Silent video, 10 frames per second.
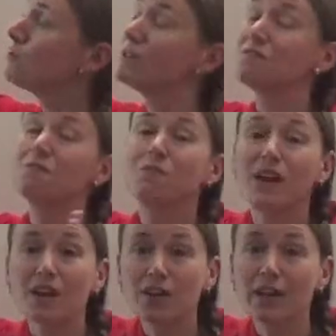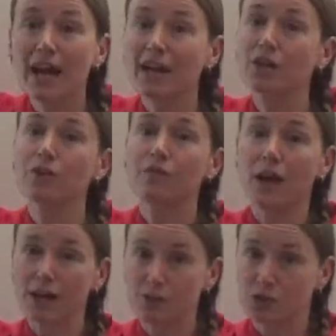was very accurate for
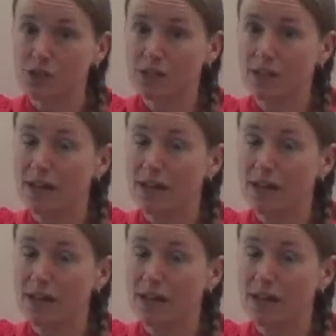hydrogen,